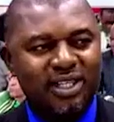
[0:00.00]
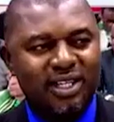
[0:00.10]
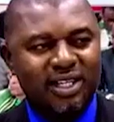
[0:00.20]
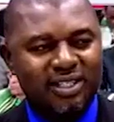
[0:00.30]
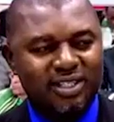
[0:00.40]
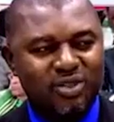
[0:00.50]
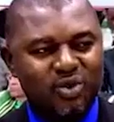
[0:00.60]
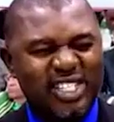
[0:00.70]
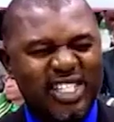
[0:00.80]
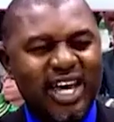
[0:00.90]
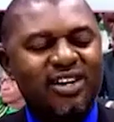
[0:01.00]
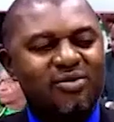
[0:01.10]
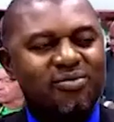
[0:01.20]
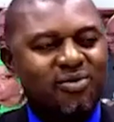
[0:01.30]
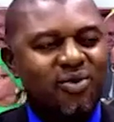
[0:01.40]
is it to tell
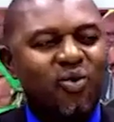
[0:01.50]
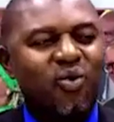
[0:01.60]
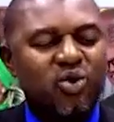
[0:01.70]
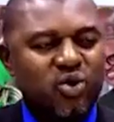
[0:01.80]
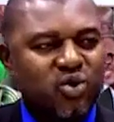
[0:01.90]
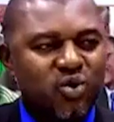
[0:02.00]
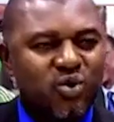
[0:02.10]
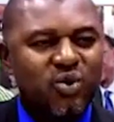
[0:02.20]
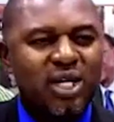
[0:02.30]
them what to do?